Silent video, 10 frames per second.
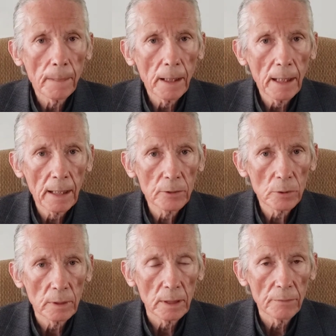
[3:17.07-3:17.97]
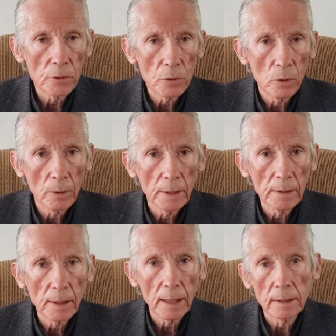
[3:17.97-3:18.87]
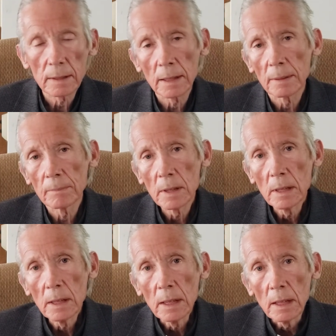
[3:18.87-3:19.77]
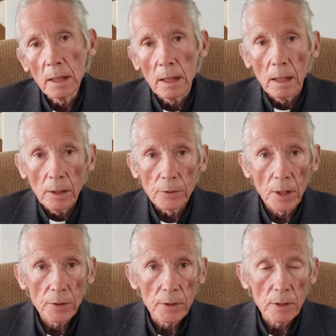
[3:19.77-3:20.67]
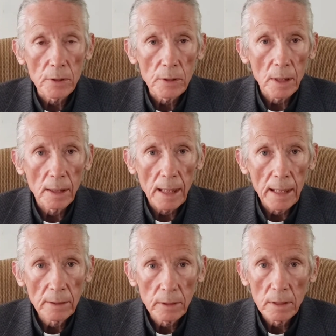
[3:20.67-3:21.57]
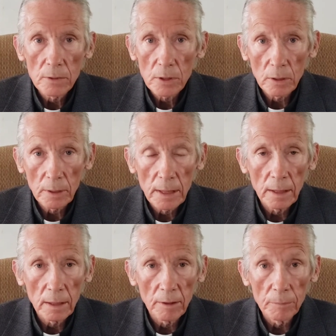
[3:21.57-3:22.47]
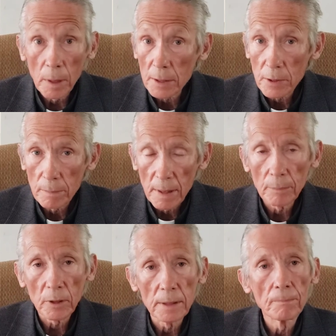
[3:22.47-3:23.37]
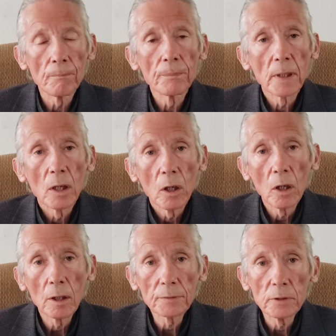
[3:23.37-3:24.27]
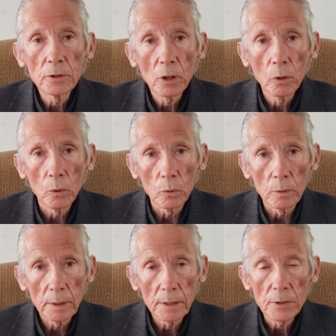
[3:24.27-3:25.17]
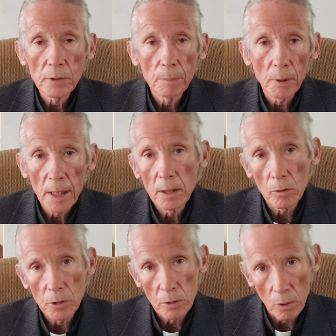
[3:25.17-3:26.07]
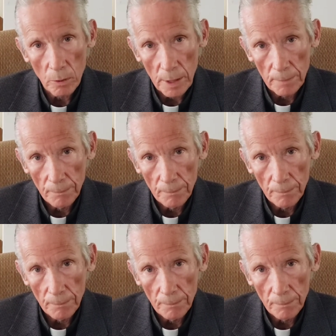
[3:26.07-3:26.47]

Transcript: actually, of the story that Justice Antonin Scalia of blessed memory often told. It's the Prego story.